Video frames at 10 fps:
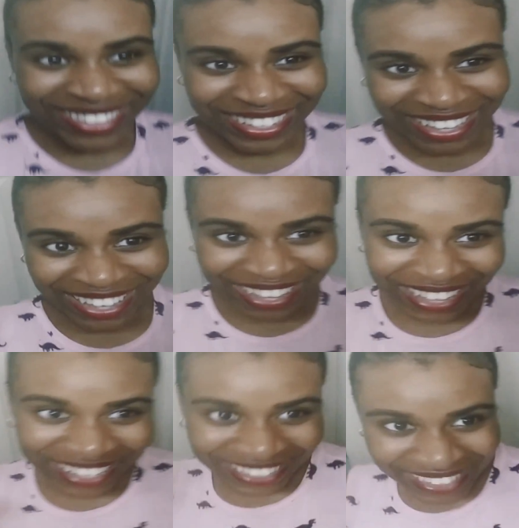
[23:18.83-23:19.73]
a
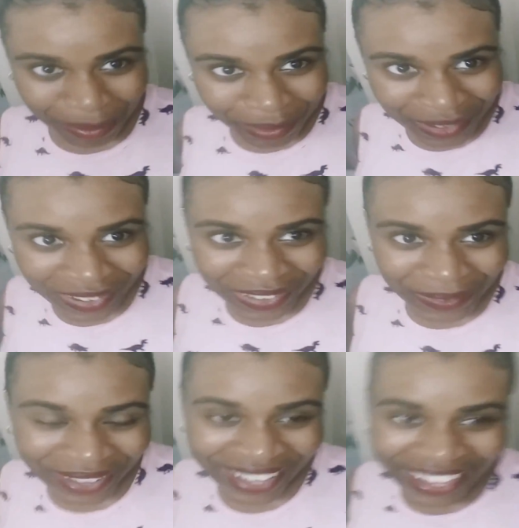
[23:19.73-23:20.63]
simple,
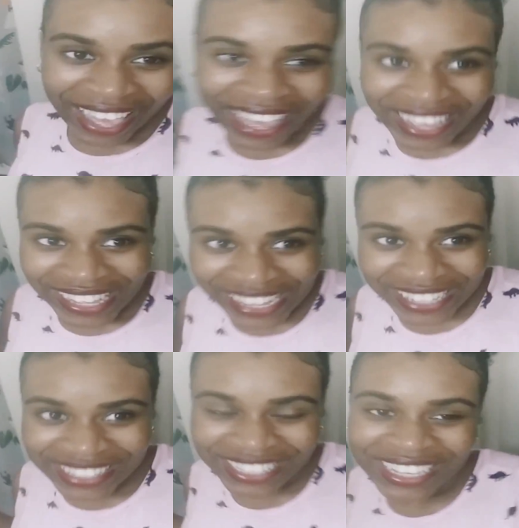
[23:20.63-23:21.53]
quick,
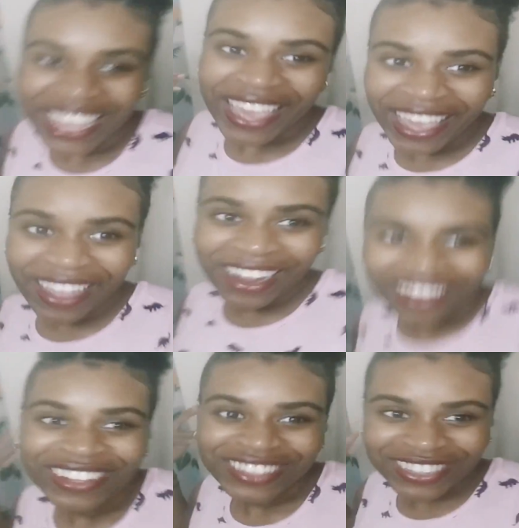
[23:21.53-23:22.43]
easy
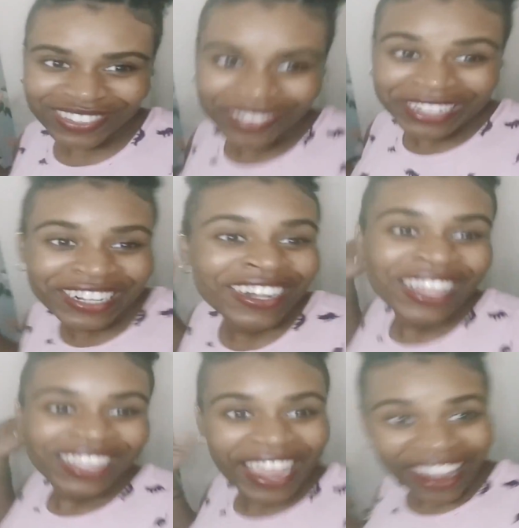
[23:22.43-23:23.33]
hair tutorial.
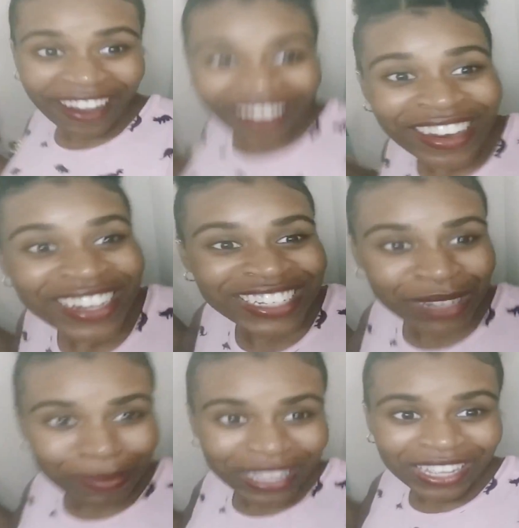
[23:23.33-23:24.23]
Your hair
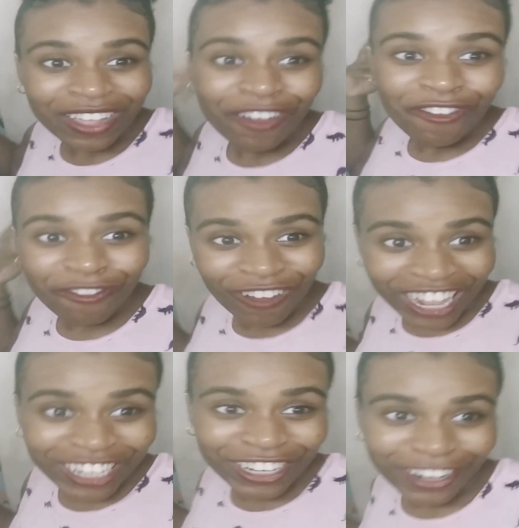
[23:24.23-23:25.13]
should be
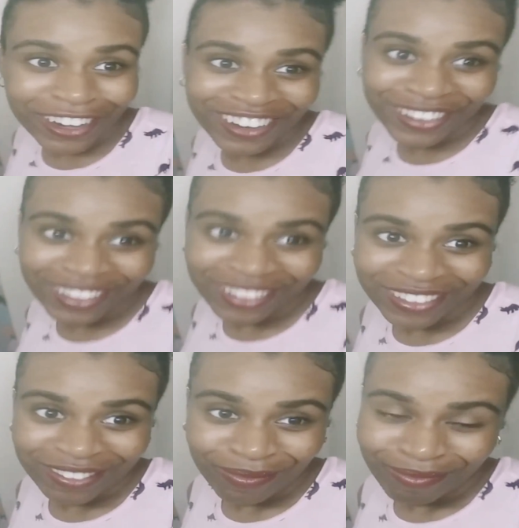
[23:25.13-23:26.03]
fun, girl.
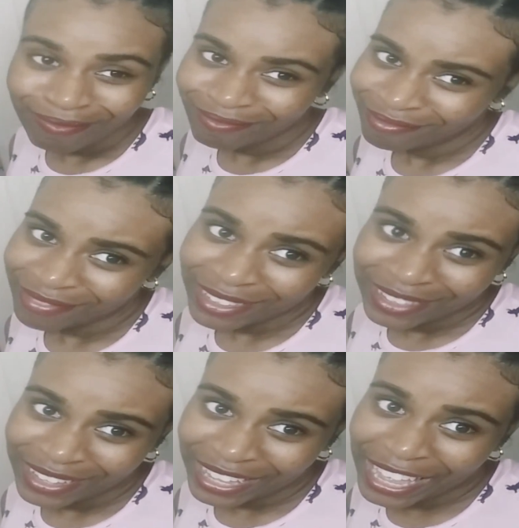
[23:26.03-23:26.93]

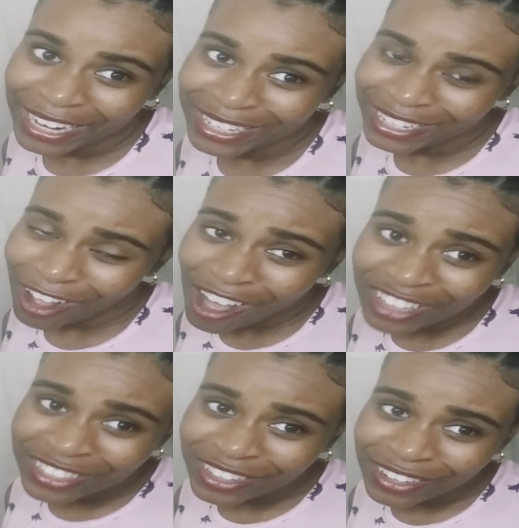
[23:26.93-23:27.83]
And
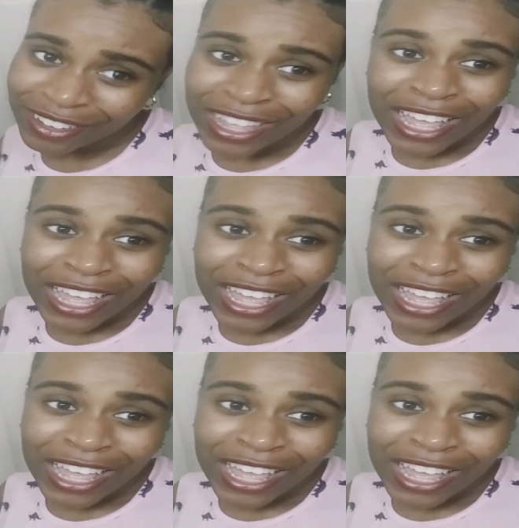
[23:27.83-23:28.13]
also,